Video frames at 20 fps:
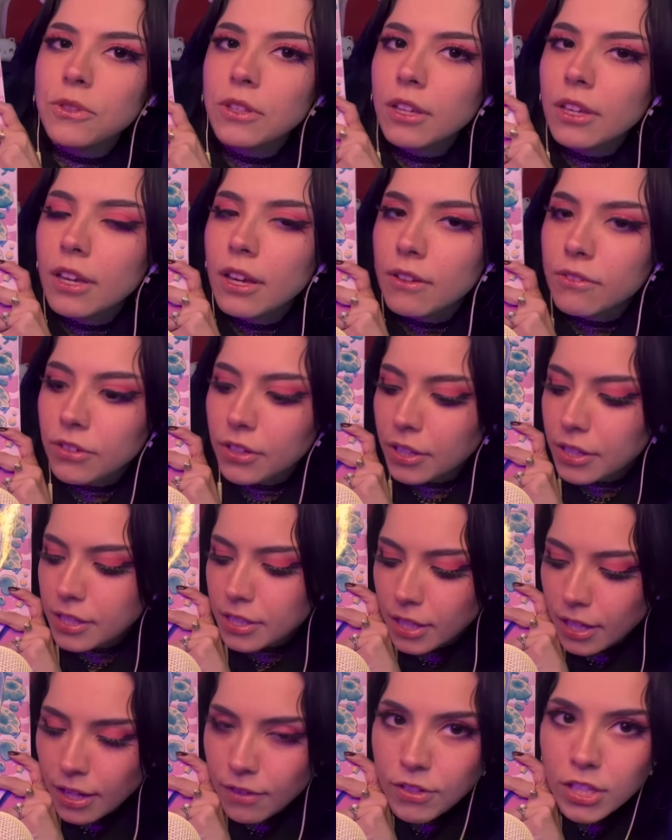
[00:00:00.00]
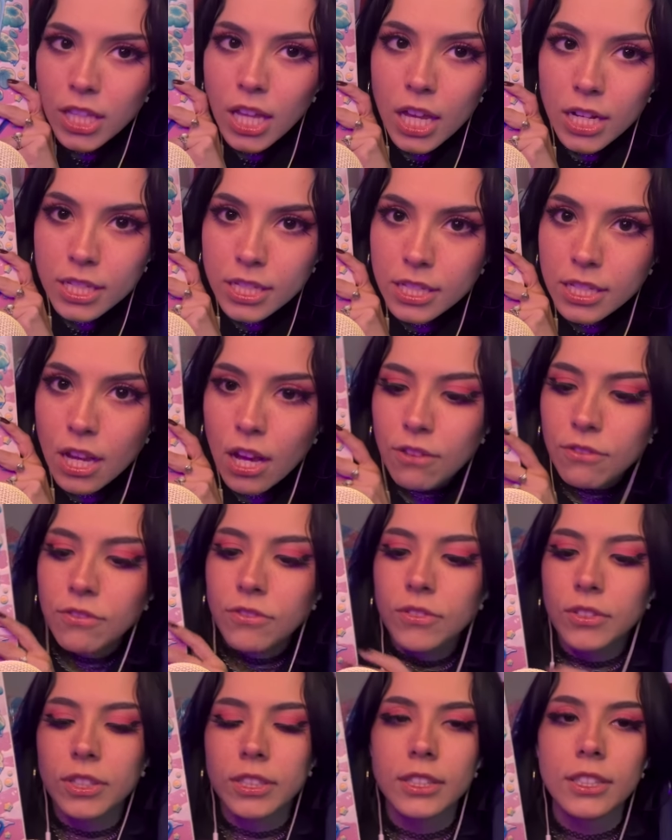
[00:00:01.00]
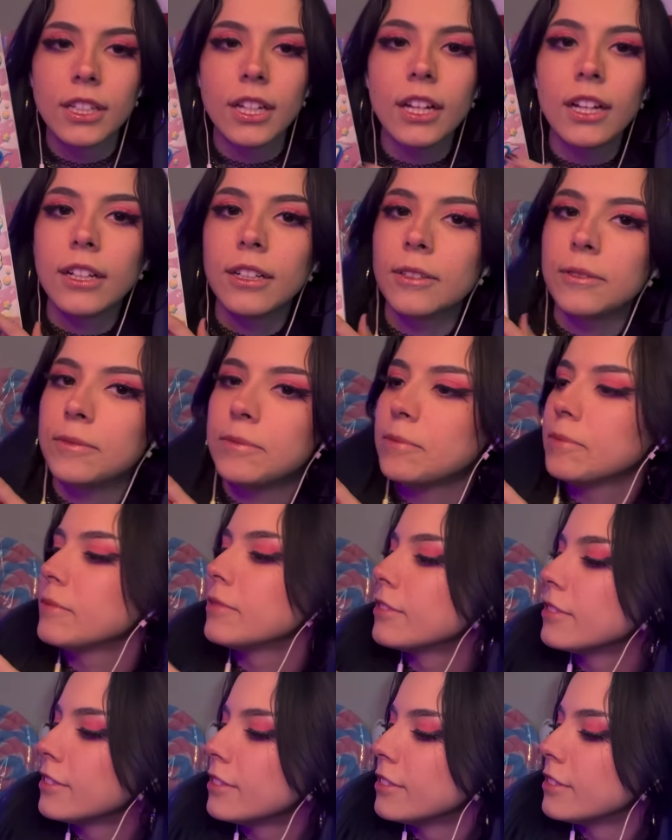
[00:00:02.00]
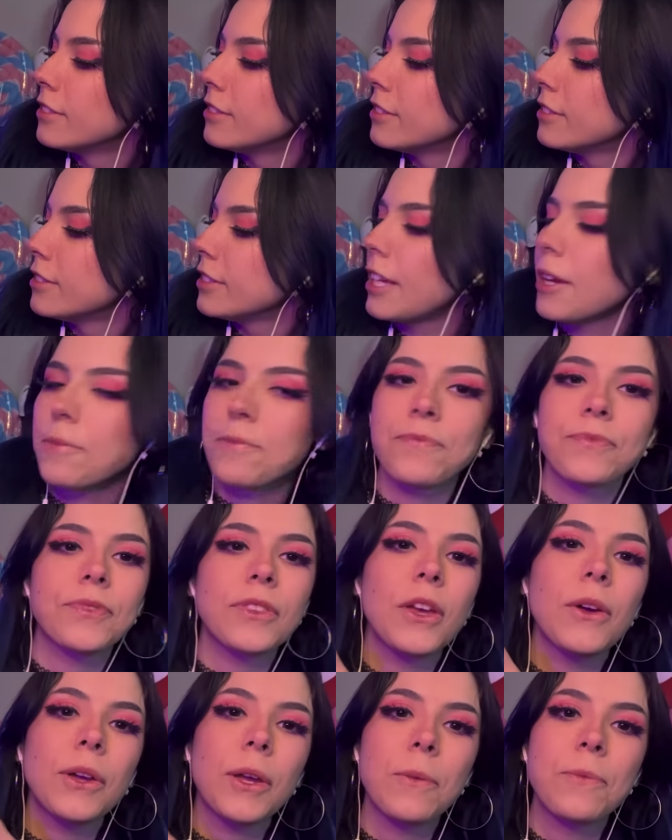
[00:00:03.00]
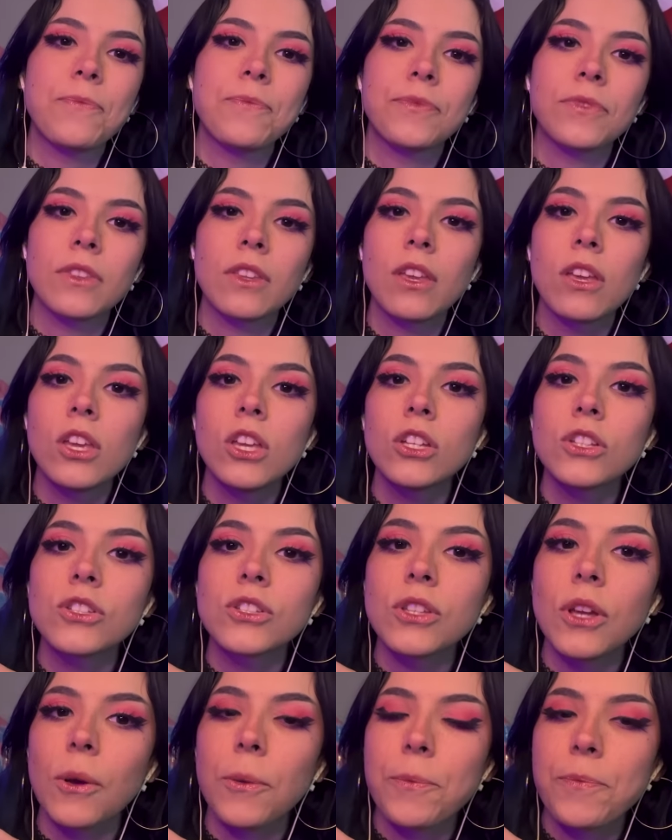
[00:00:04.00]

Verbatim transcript: the cover because I have a lot of stuff. Um, yeah, okay. So